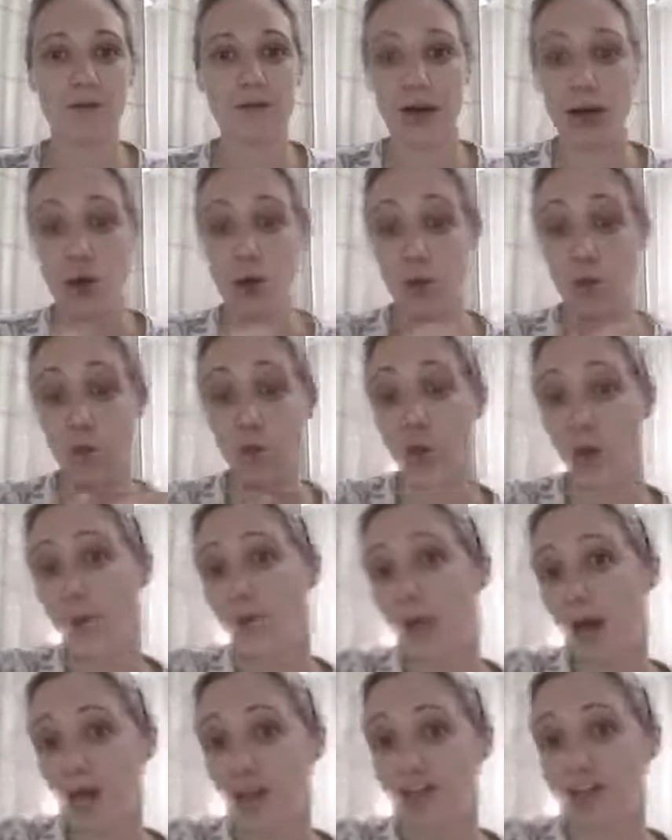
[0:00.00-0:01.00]
how one
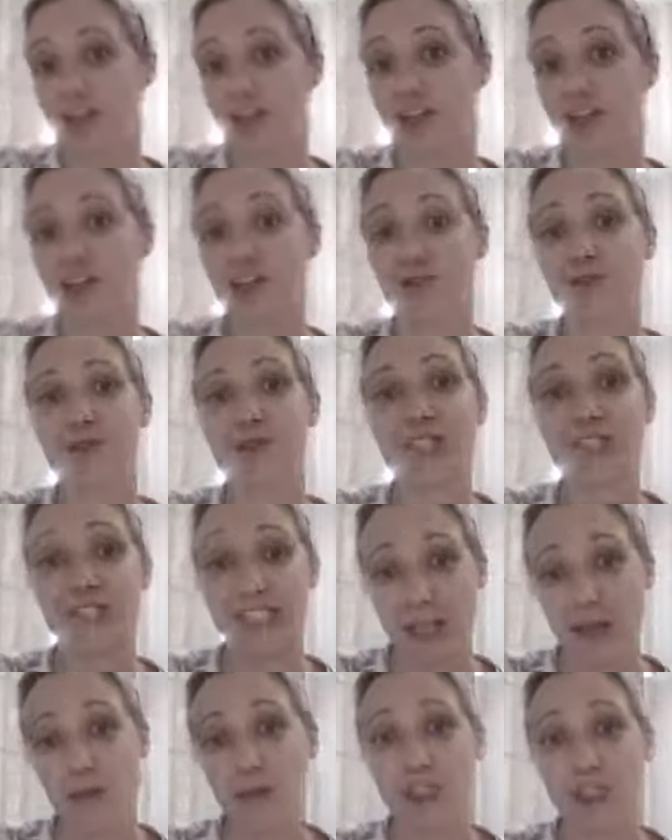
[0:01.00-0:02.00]
person can go through the
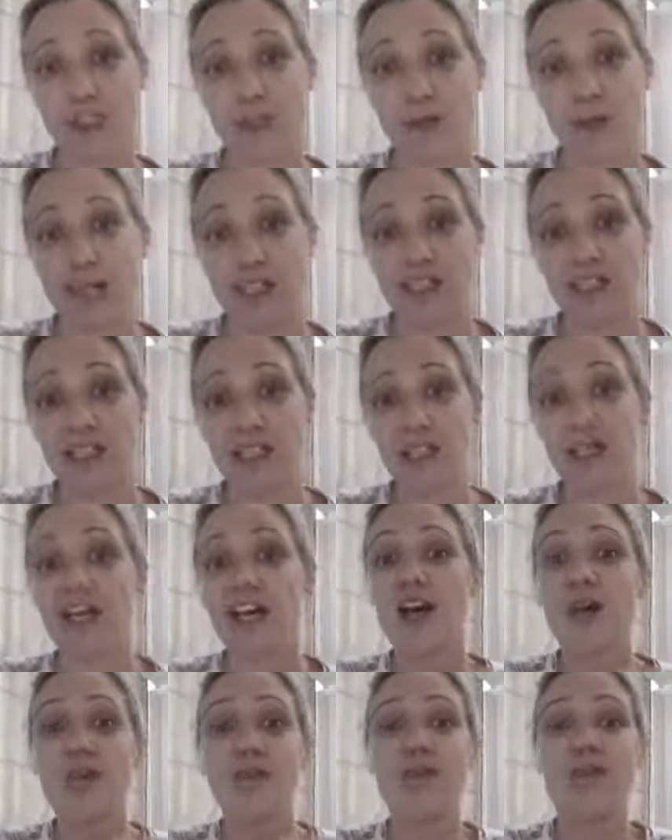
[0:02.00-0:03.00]
same situation
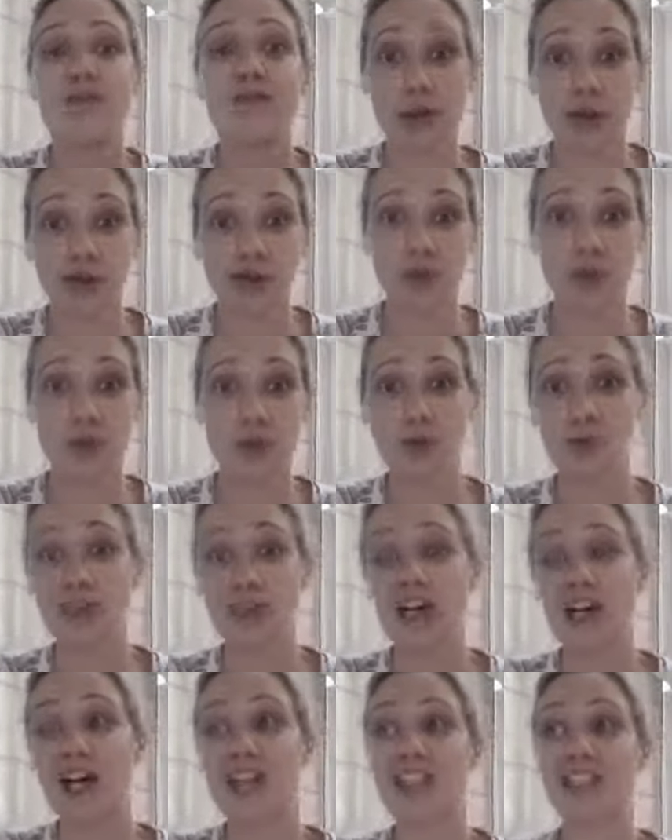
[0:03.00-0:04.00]
and be very
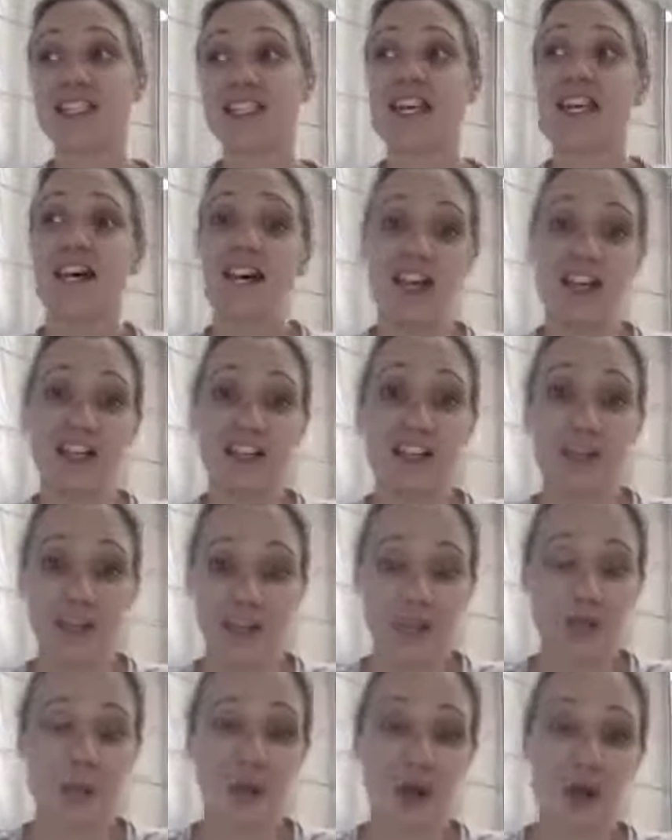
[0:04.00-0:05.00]
traumatized, and
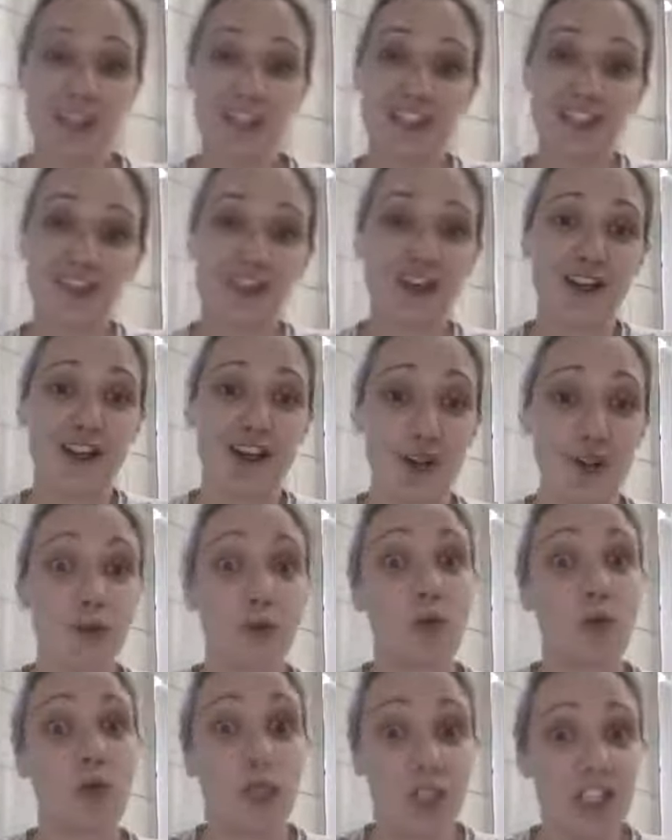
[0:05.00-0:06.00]
another person can go
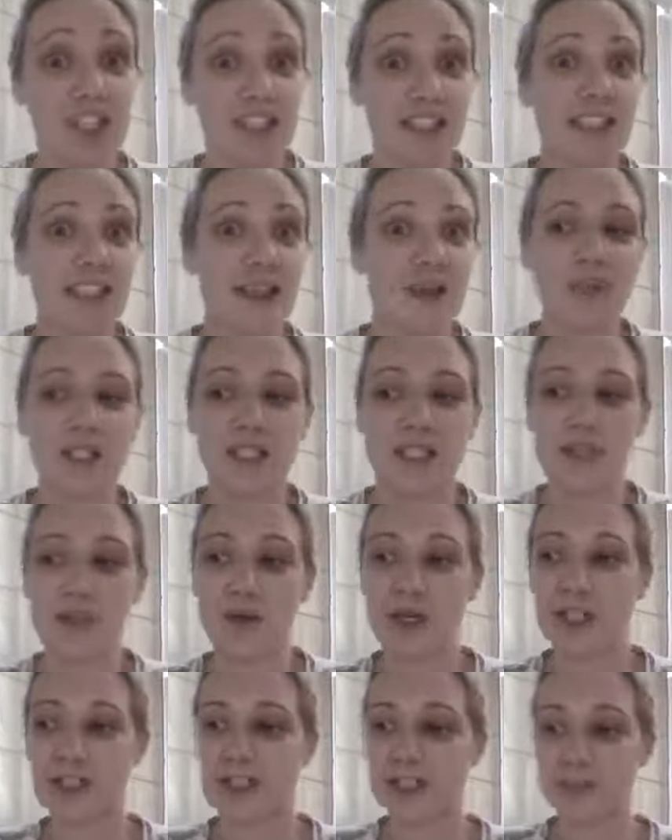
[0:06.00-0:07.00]
through the same
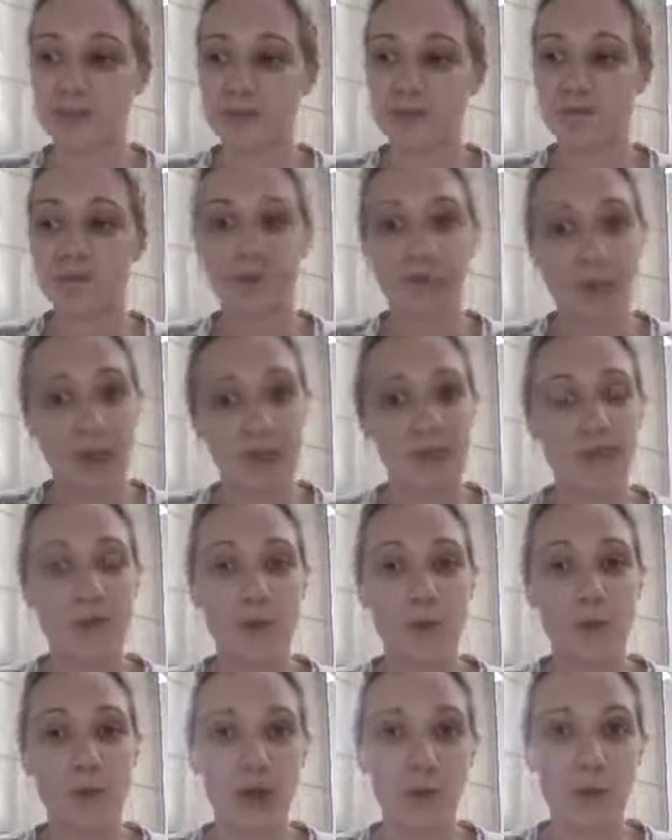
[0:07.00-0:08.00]
situation and feel
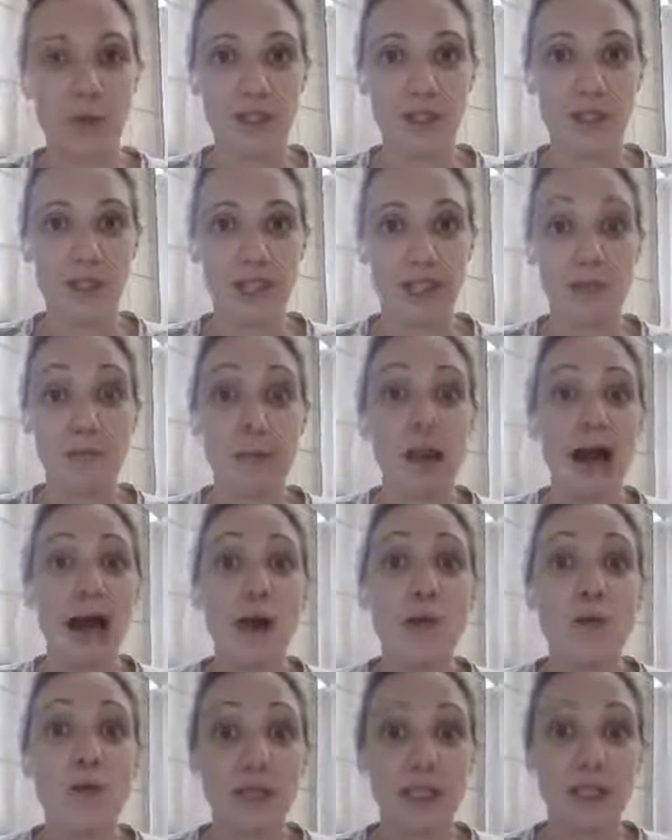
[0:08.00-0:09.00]

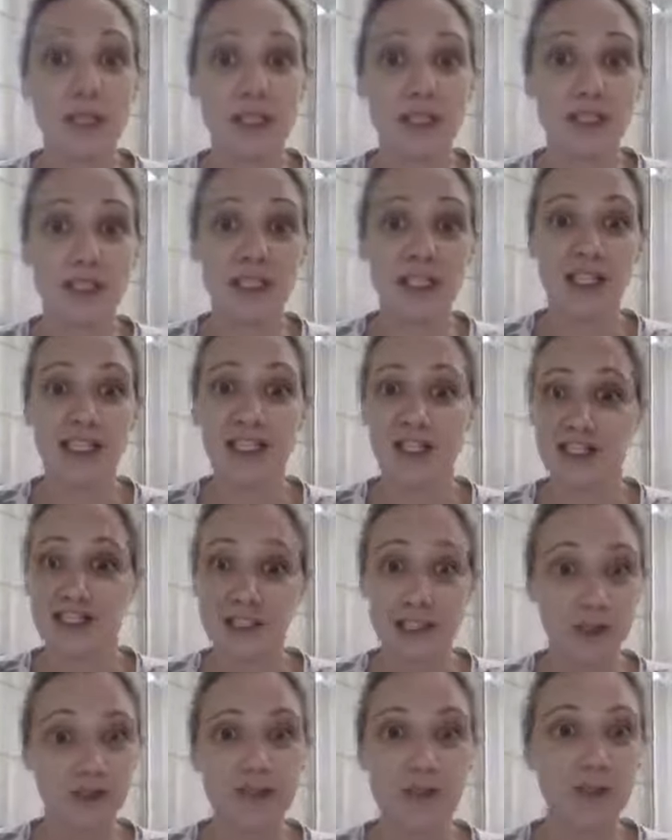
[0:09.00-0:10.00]
empowered. I
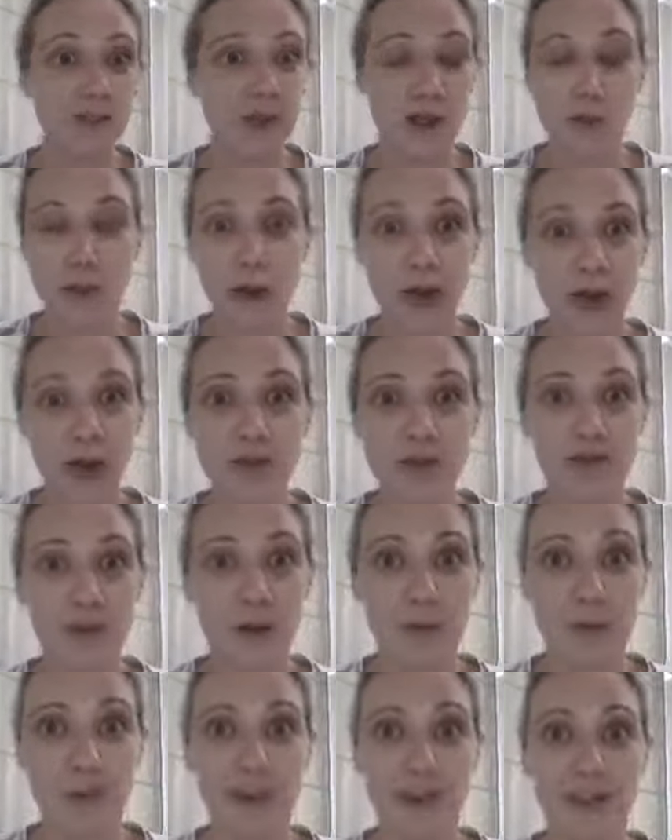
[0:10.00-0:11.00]
still feel very proud of her
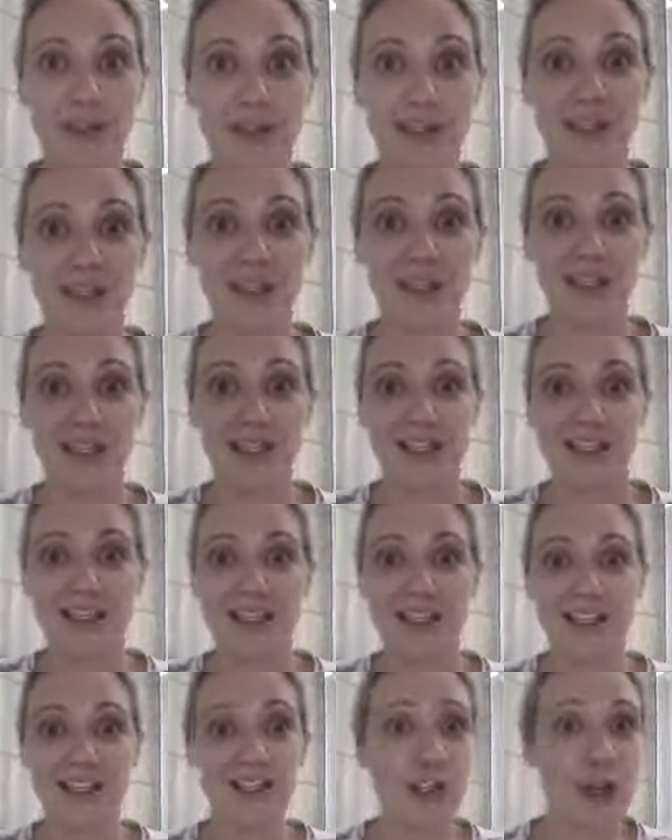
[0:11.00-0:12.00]
birth,
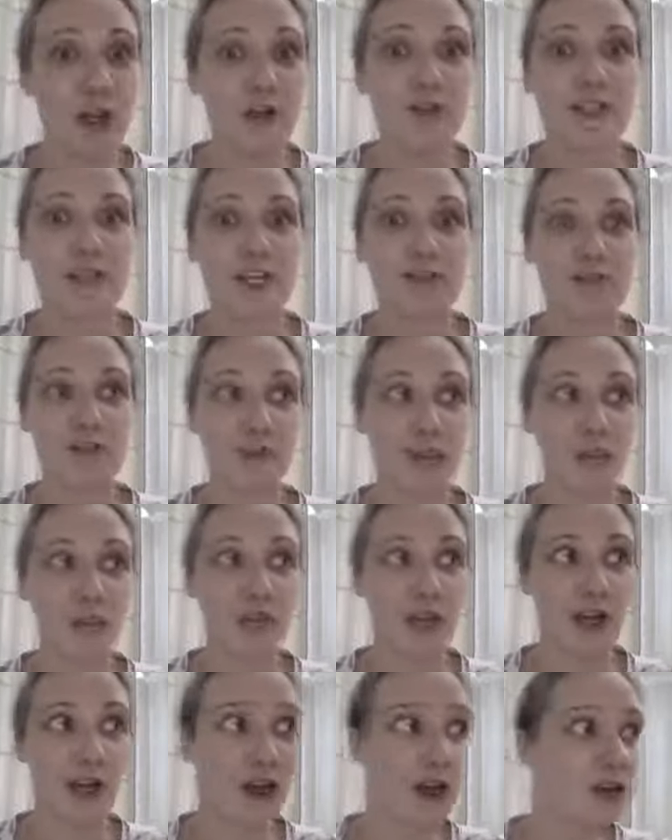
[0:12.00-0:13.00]
and I chose to have the boys
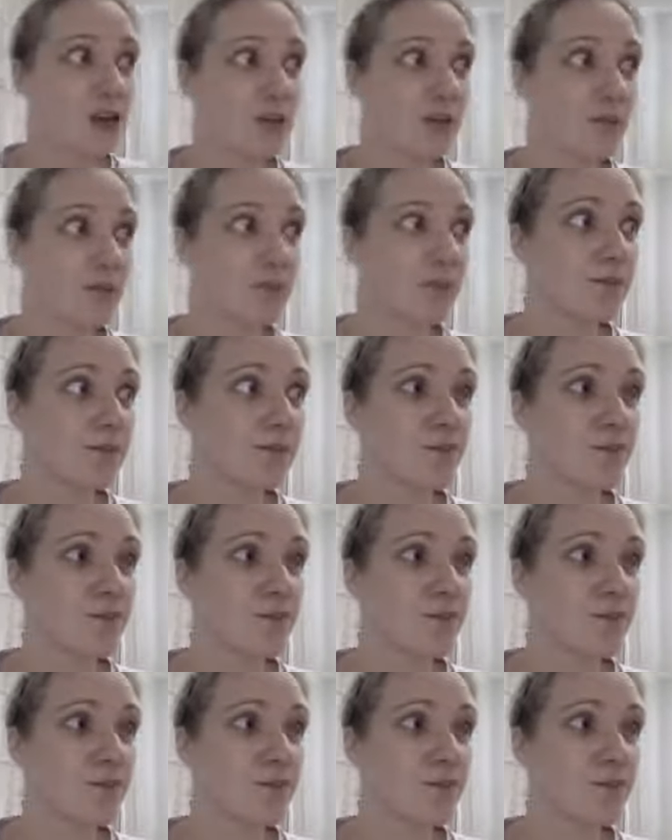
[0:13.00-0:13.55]
at home